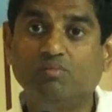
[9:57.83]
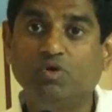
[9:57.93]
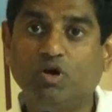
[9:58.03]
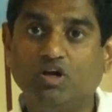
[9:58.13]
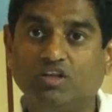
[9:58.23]

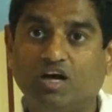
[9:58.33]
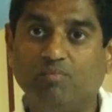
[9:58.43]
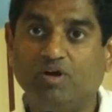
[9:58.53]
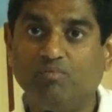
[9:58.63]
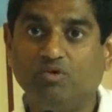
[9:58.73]
beyond
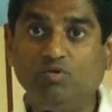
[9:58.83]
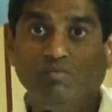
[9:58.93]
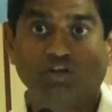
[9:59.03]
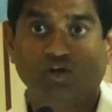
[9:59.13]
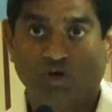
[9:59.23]
Tambaram to
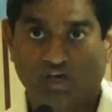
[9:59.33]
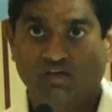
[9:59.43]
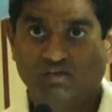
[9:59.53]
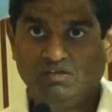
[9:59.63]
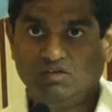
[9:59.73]
Maduravai.